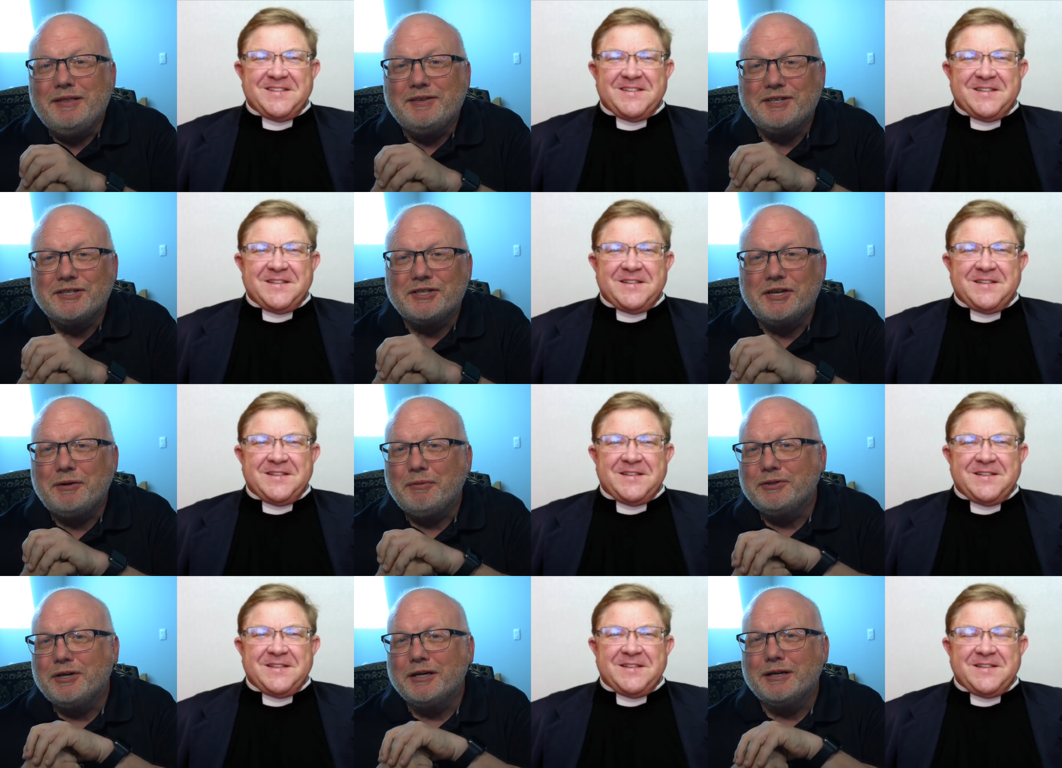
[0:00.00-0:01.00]
Speaker 1: in the 600,
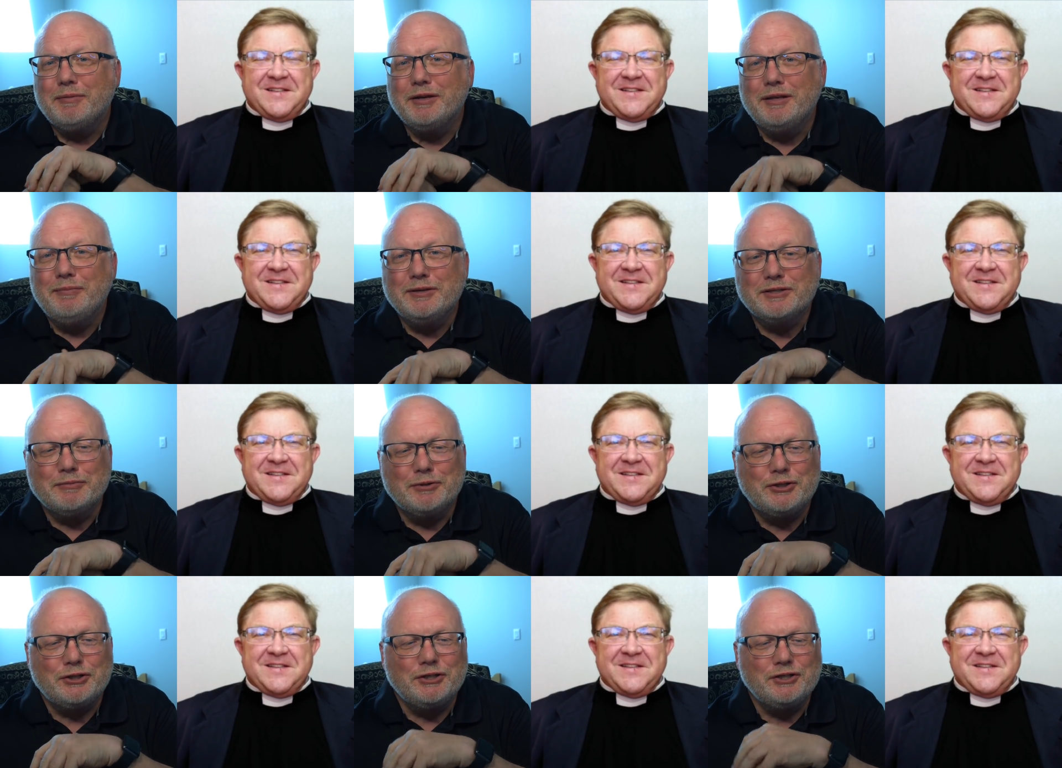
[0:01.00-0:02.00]
we'll talk about the
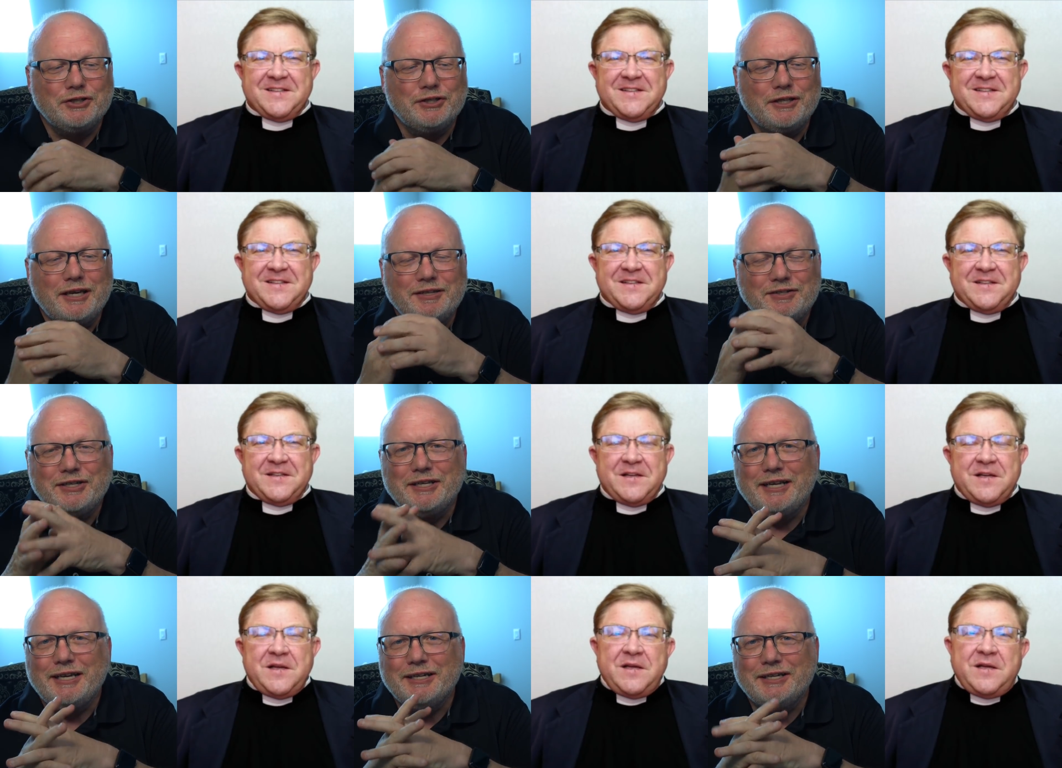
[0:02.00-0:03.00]
Episcopal Church and the
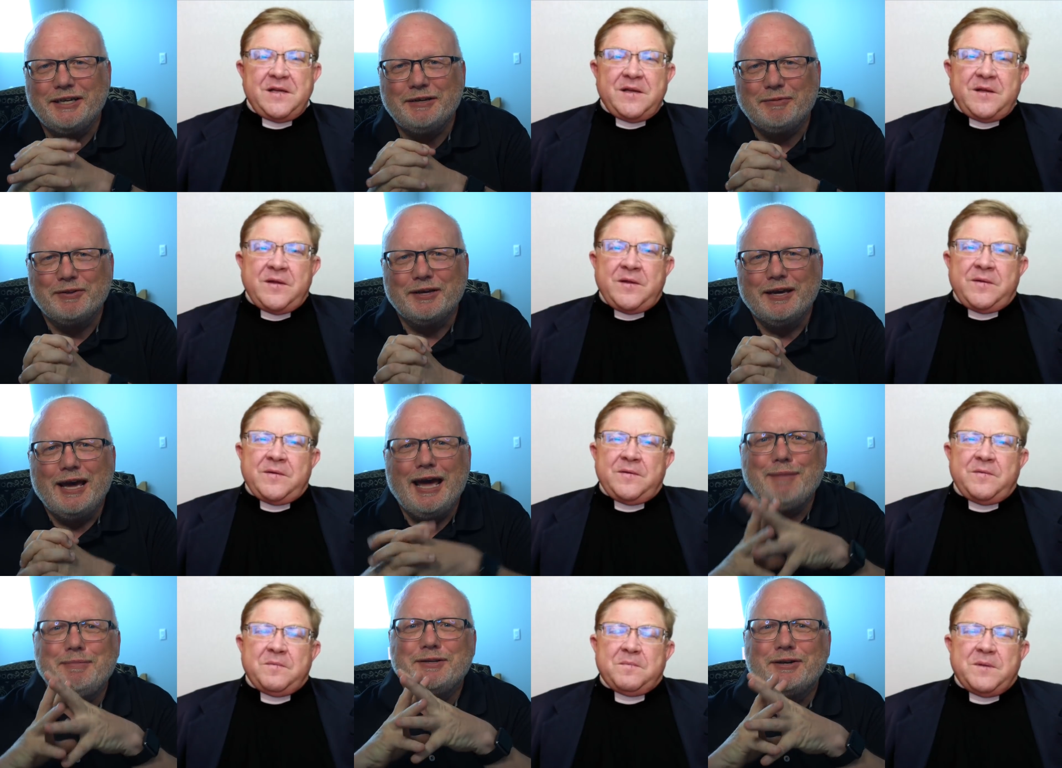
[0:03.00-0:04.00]
ACNA again with
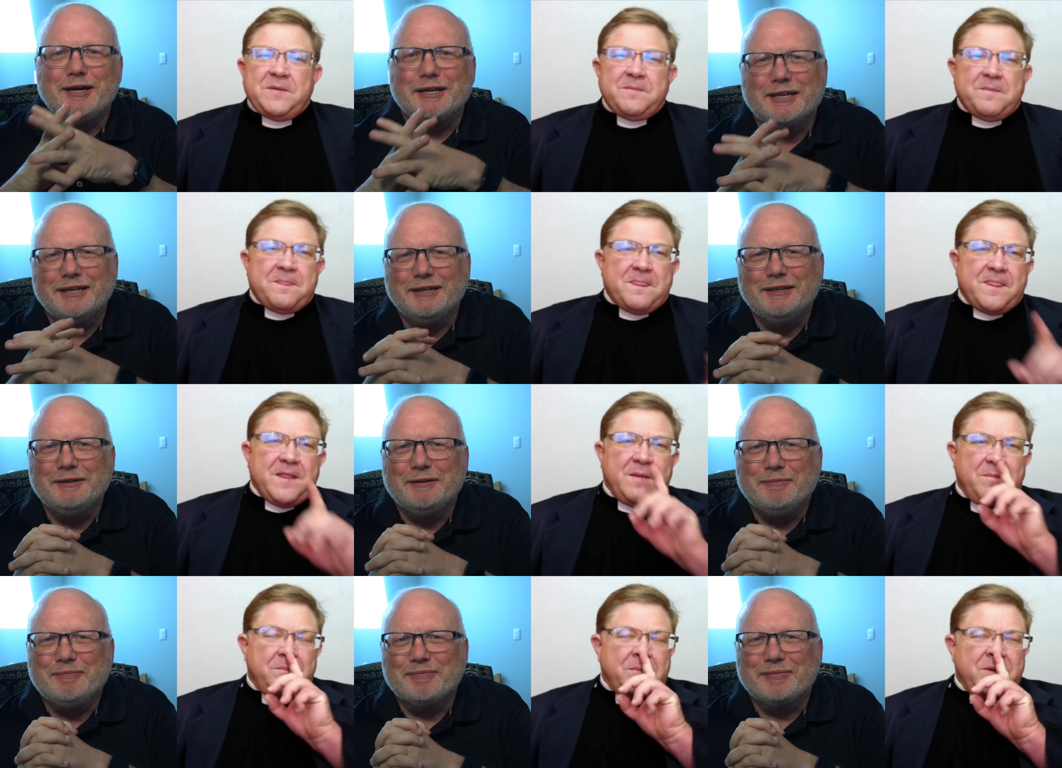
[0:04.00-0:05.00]
Happy Talk.
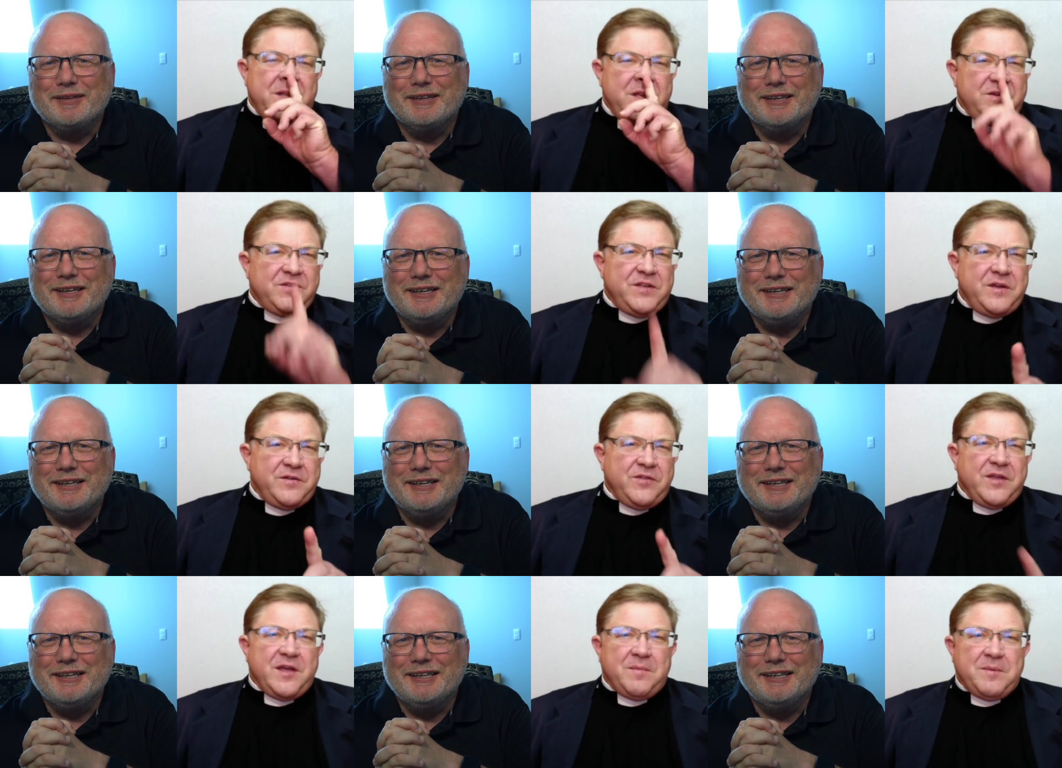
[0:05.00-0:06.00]
But here's here's
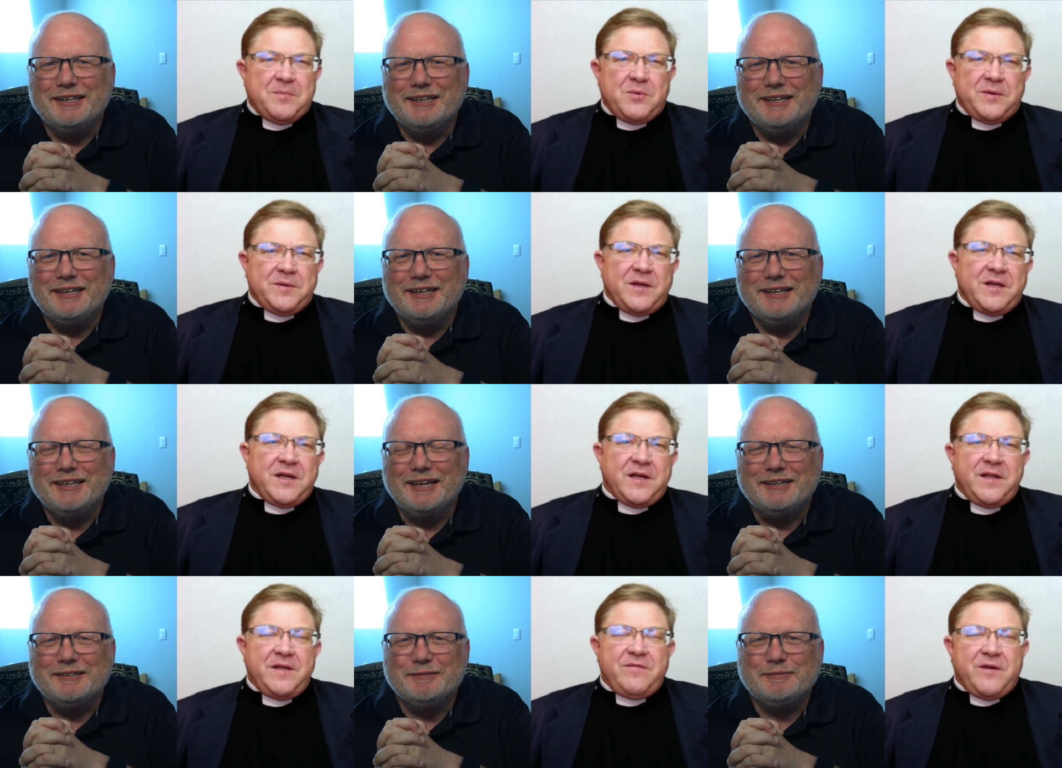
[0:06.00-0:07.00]
the
Speaker 2: happy point,
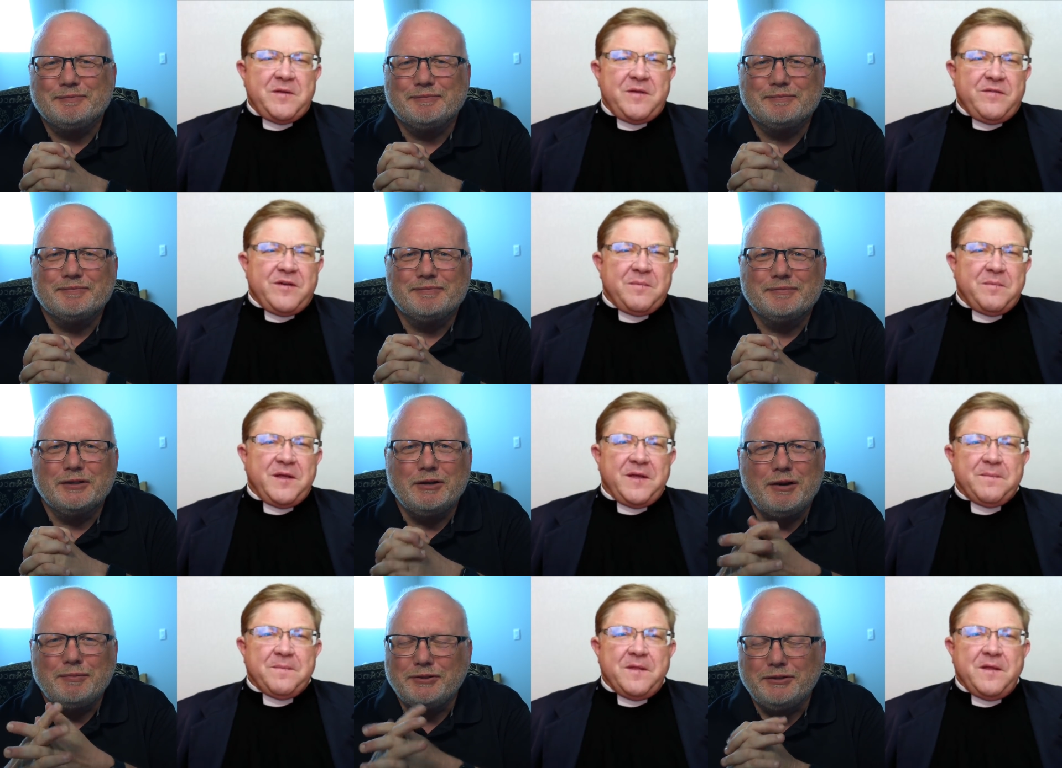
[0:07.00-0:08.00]
uh, yeah. if I if I may.
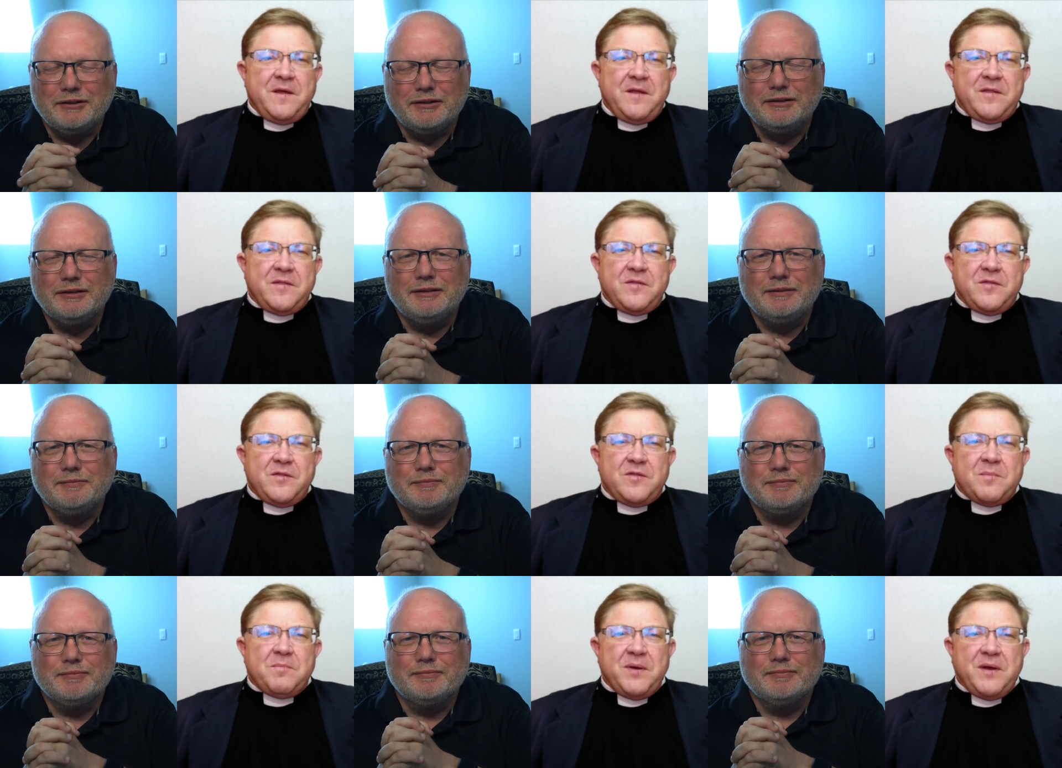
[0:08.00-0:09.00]
Oh, absolutely
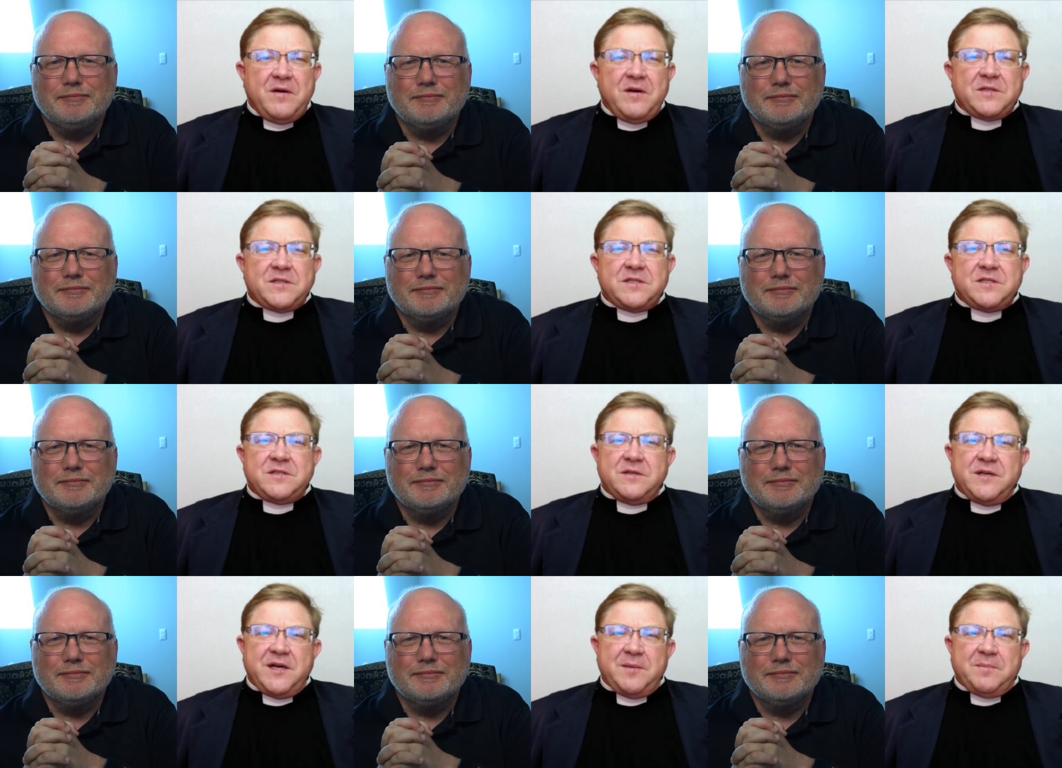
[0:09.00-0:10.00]
the parents
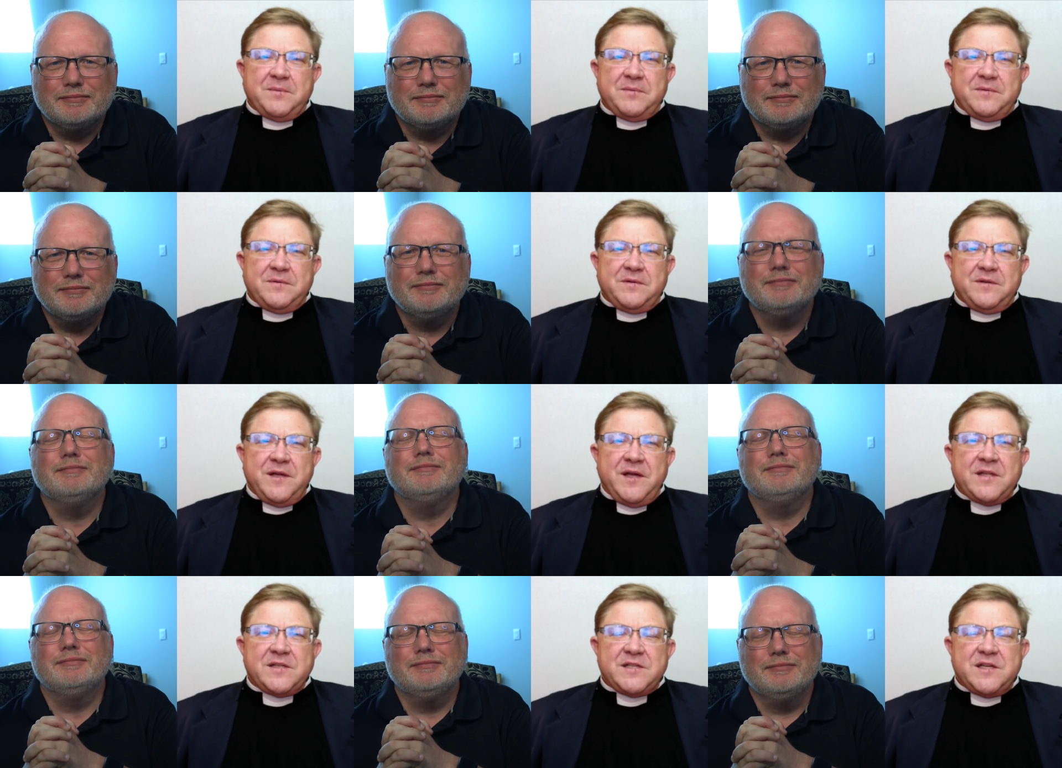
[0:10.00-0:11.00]
stood up
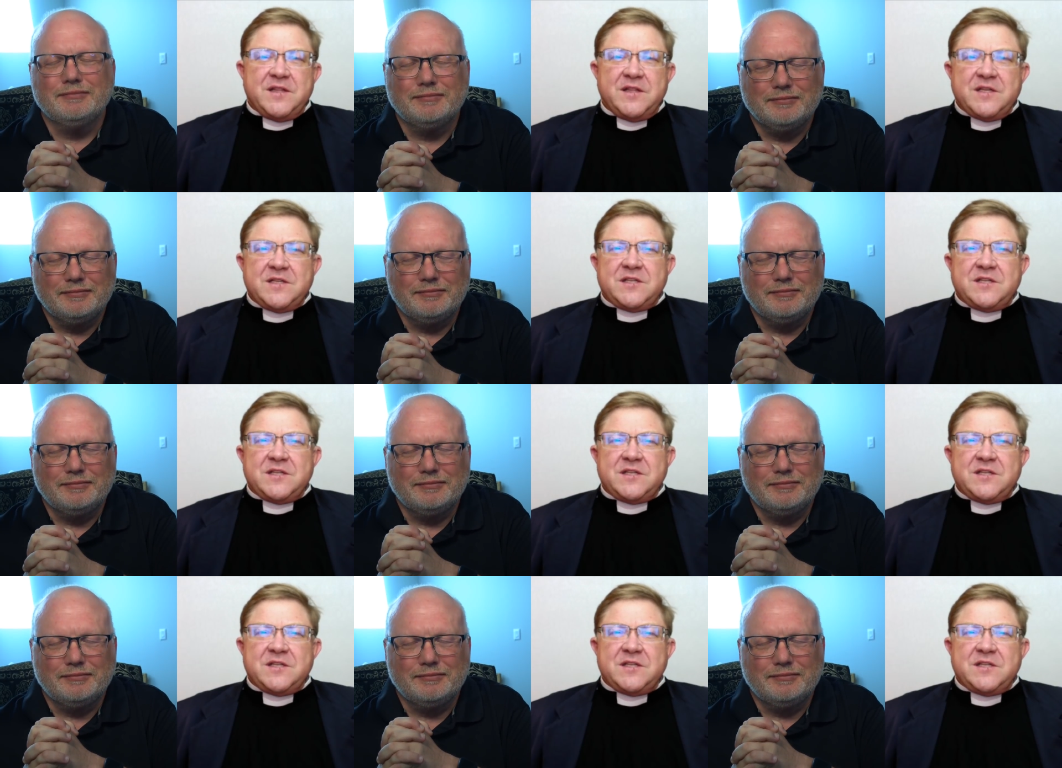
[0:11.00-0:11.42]
and said, "This